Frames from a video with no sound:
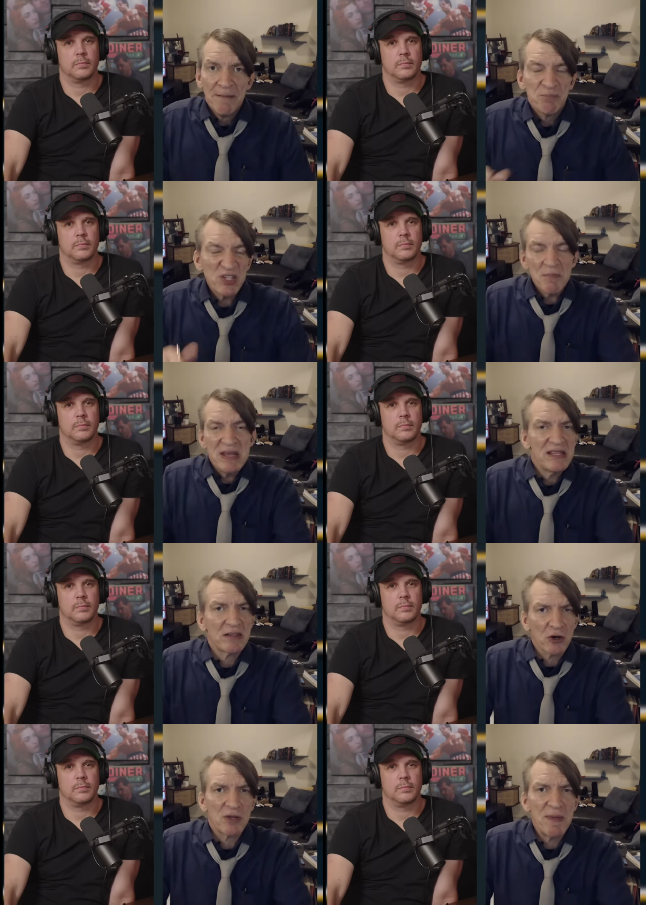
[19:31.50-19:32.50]
Speaker 1: doesn't mean that
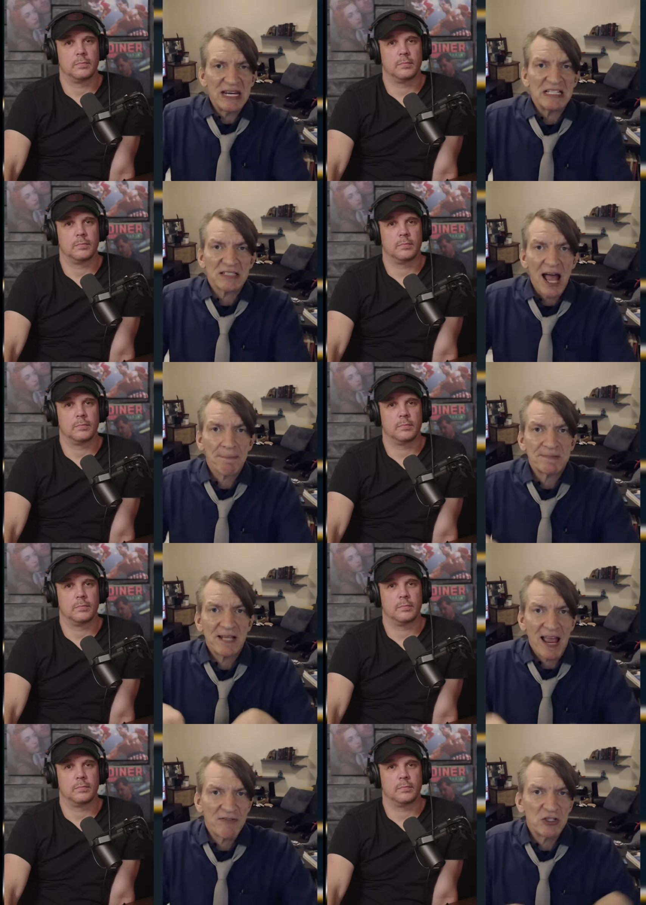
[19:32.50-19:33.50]
their committee stops
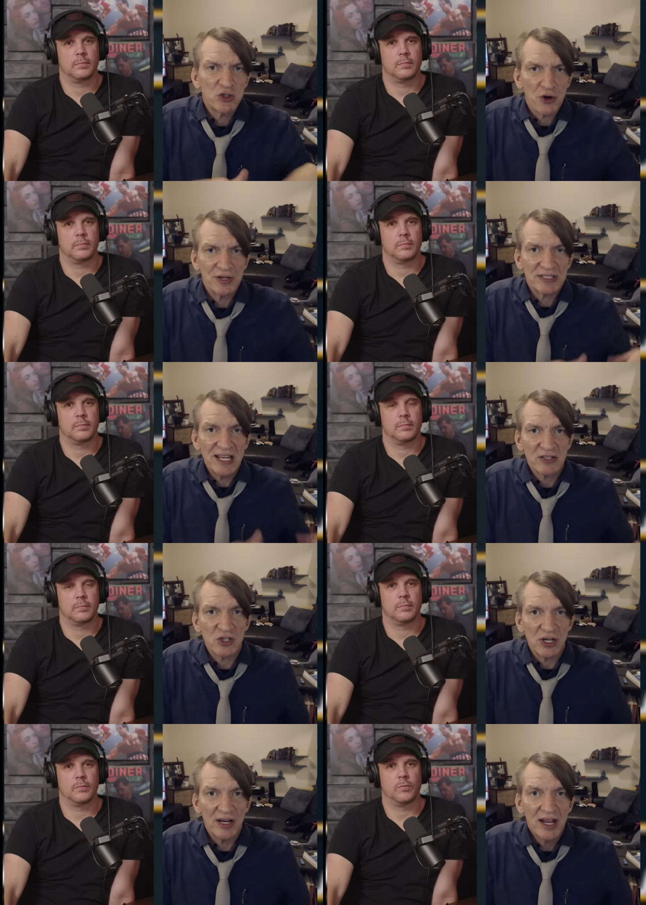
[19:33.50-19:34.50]
having
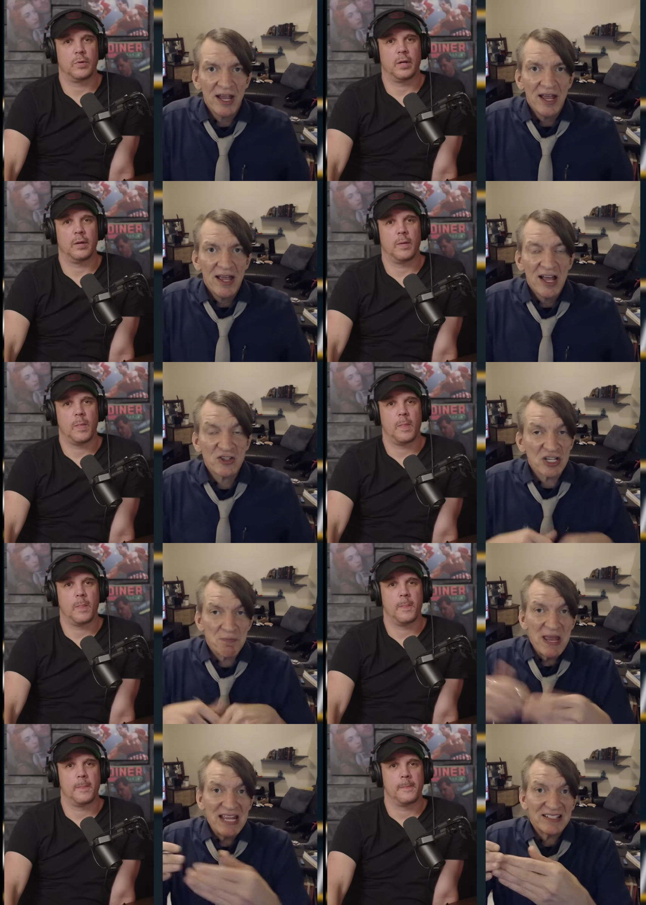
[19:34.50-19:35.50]
jurisdiction. Right. It just
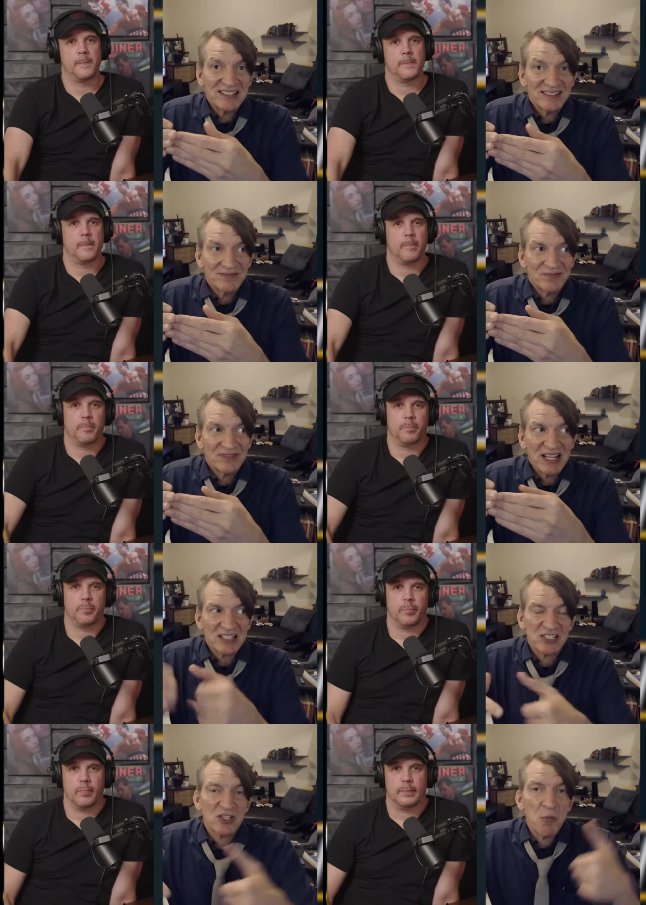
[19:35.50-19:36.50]
means that
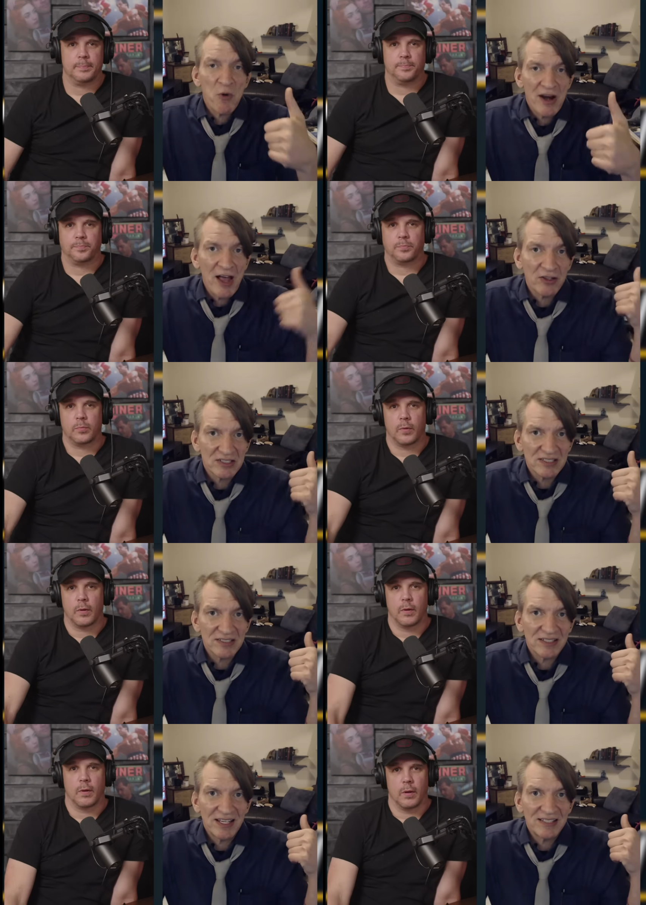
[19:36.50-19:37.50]
someone
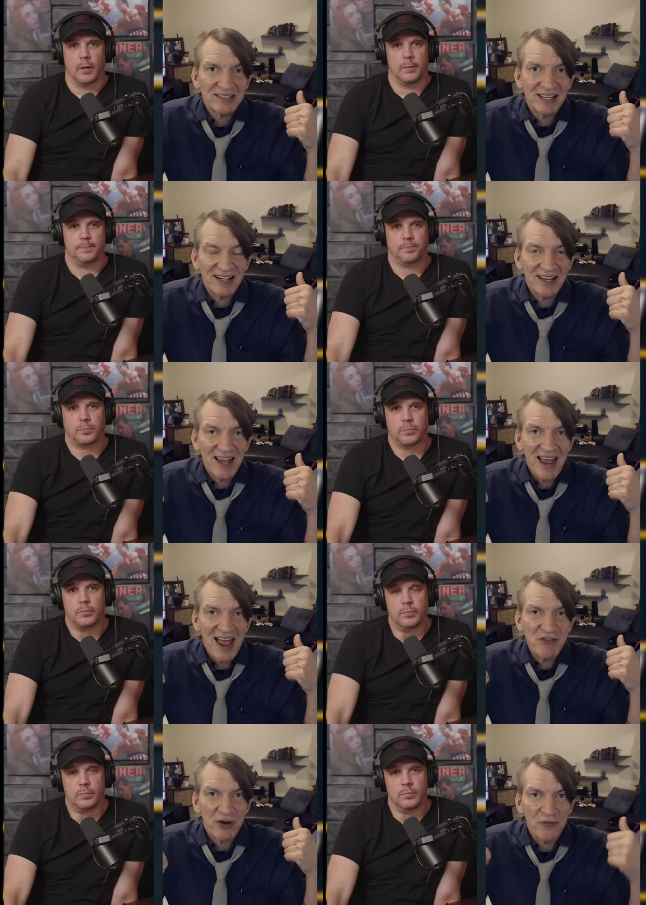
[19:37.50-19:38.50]
else is going to
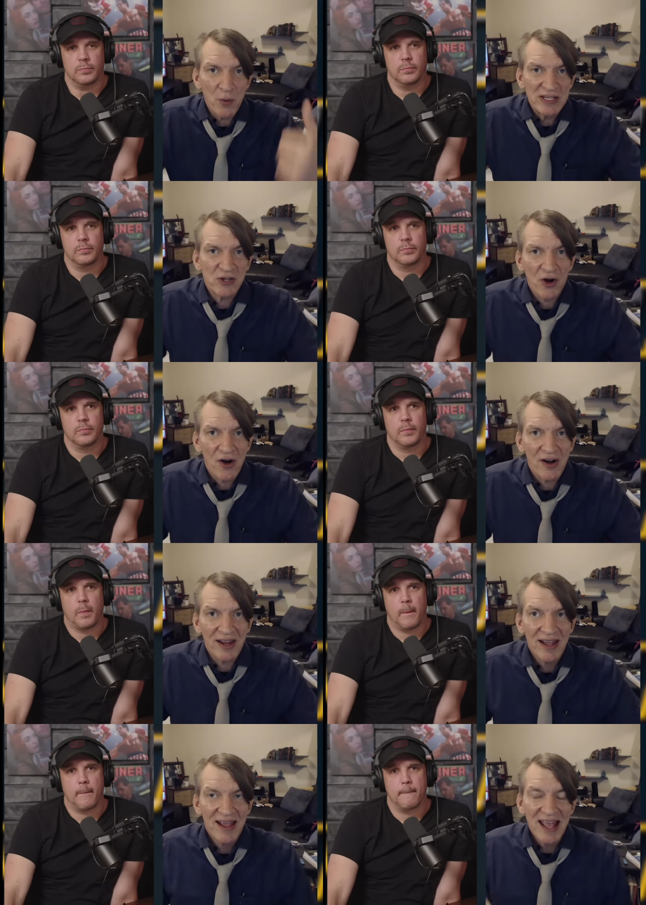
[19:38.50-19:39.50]
have their voice heard.
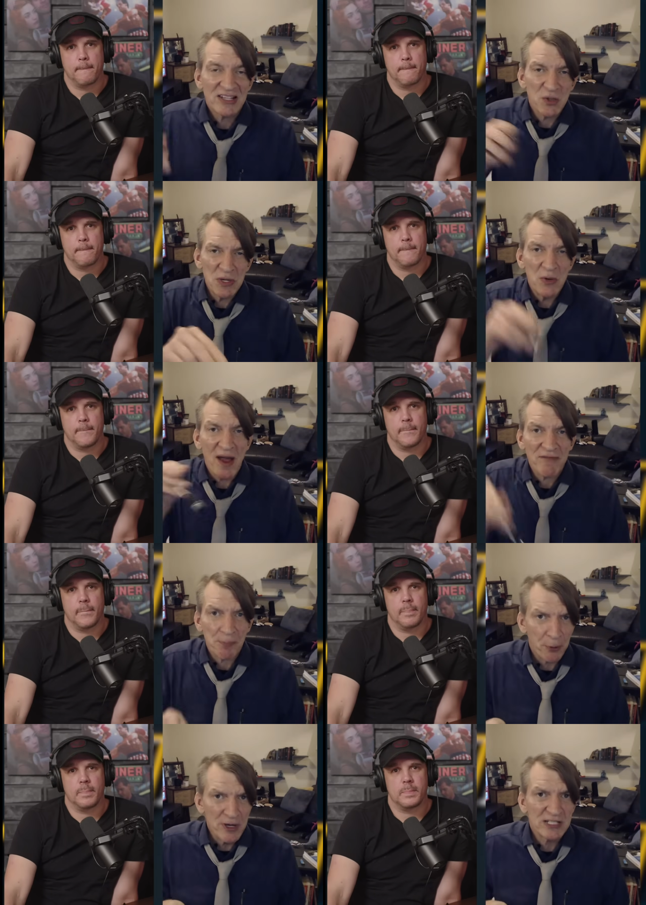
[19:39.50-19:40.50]
And so when you have the
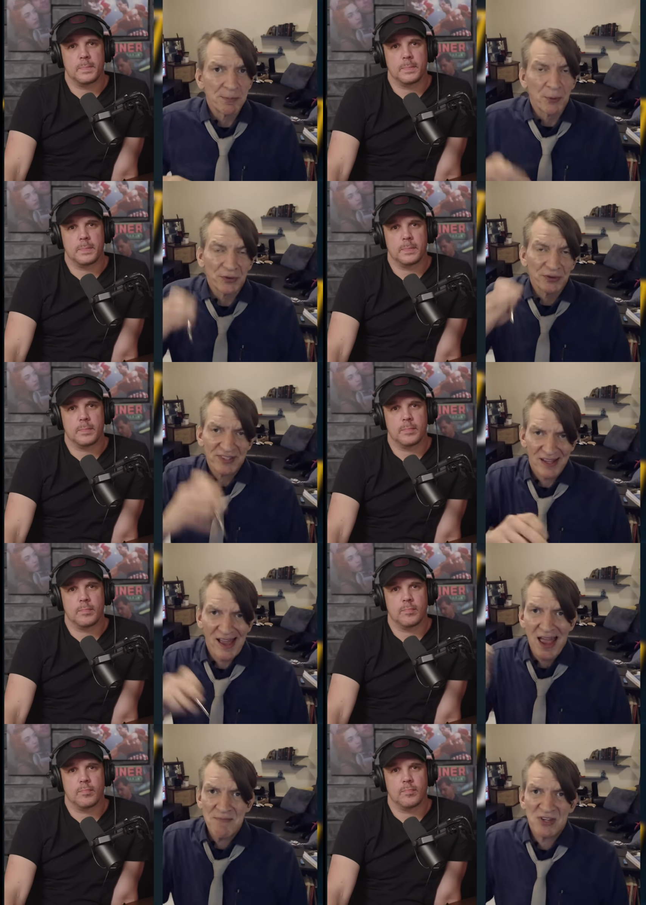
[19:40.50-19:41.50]
principals,
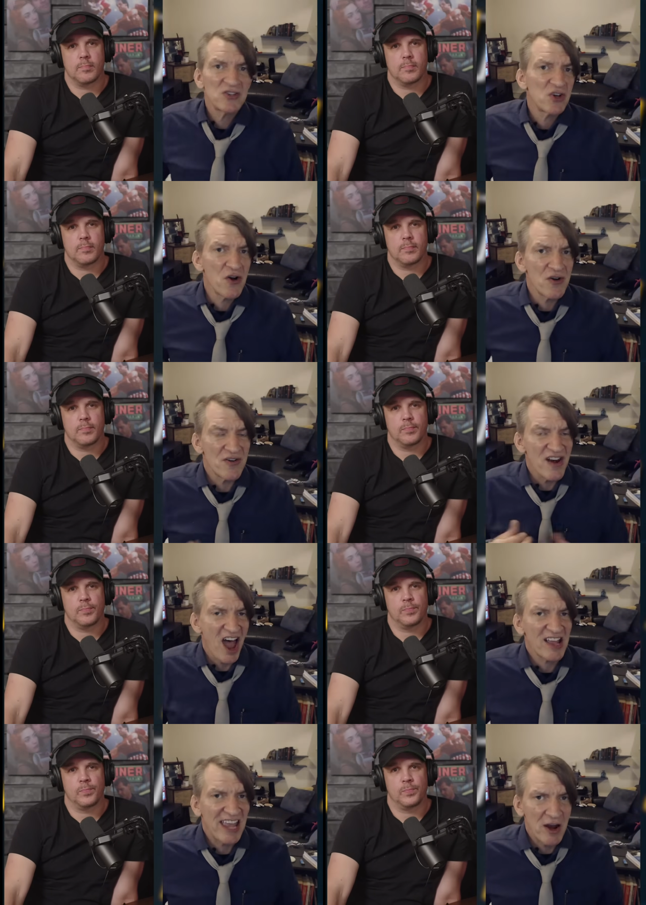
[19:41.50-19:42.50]
Himes and Turner,
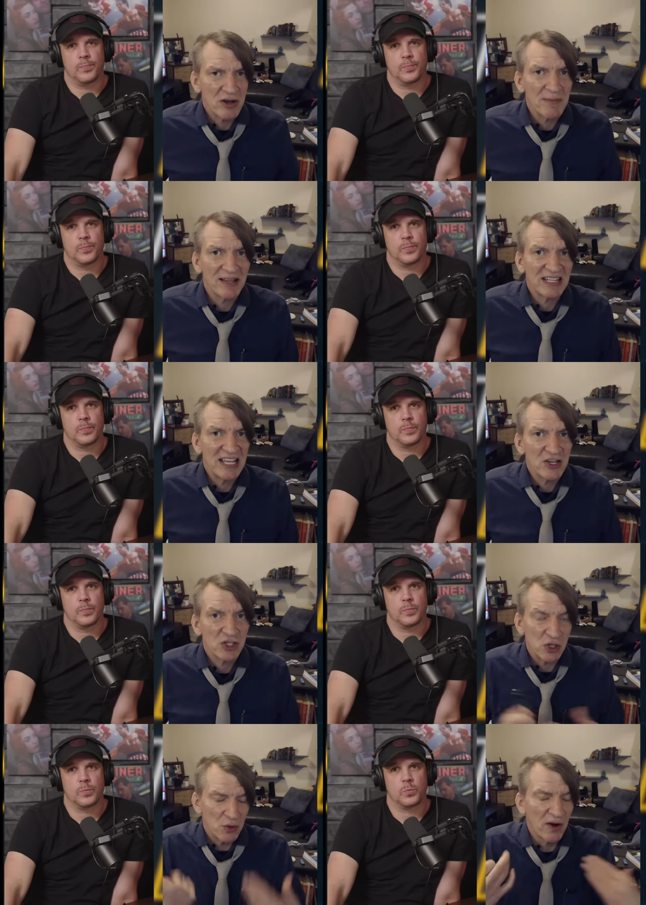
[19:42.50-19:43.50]
not mm-hmm. caring about the
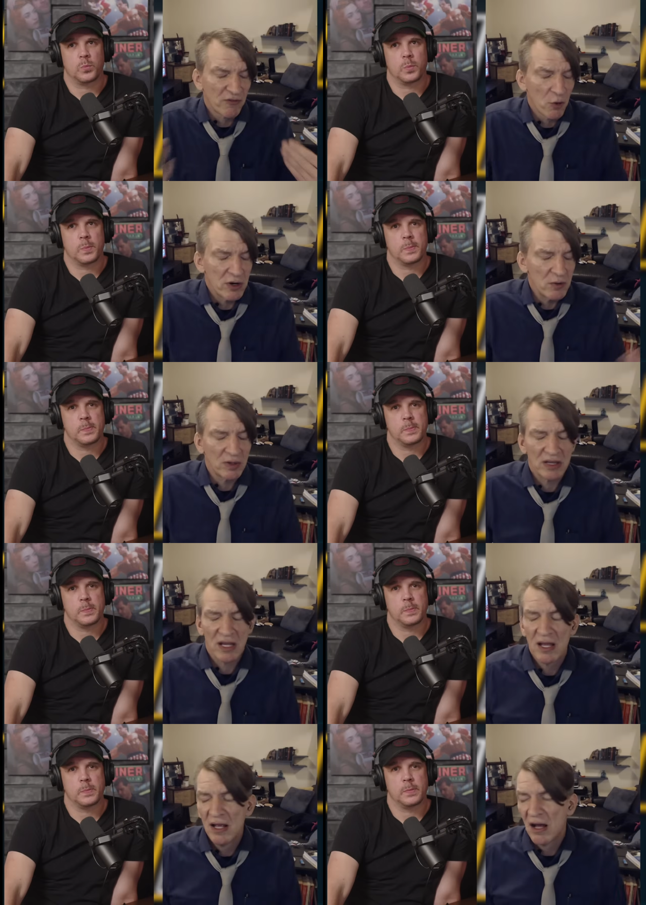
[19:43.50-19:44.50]
issue, according to what
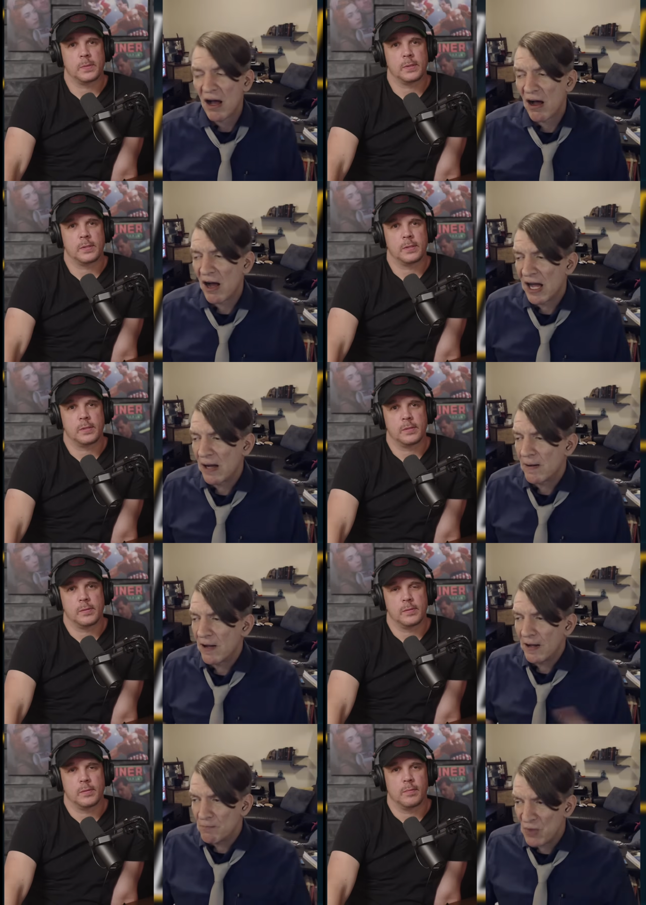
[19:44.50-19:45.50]
uh,
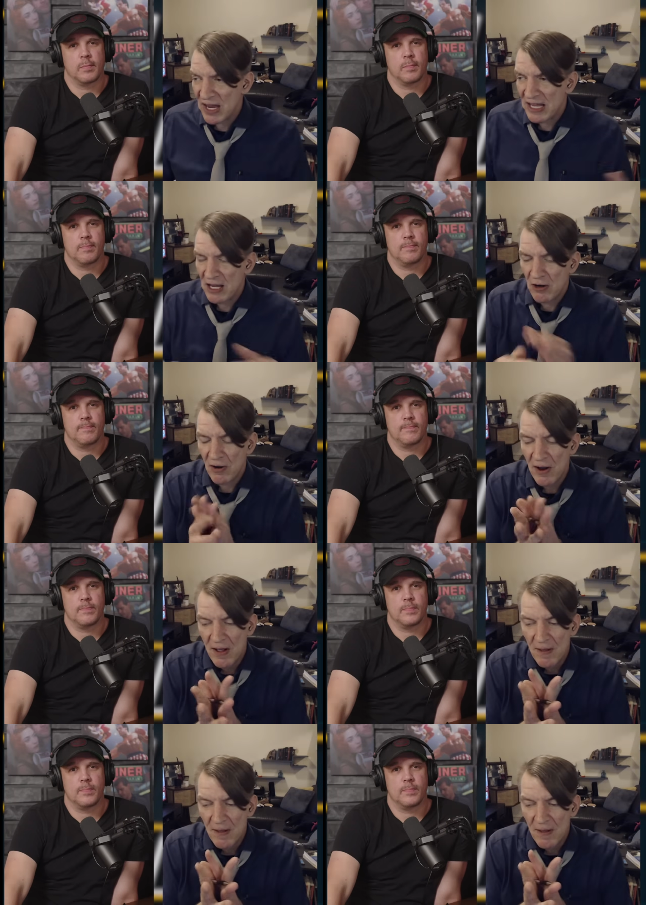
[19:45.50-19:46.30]
I hear,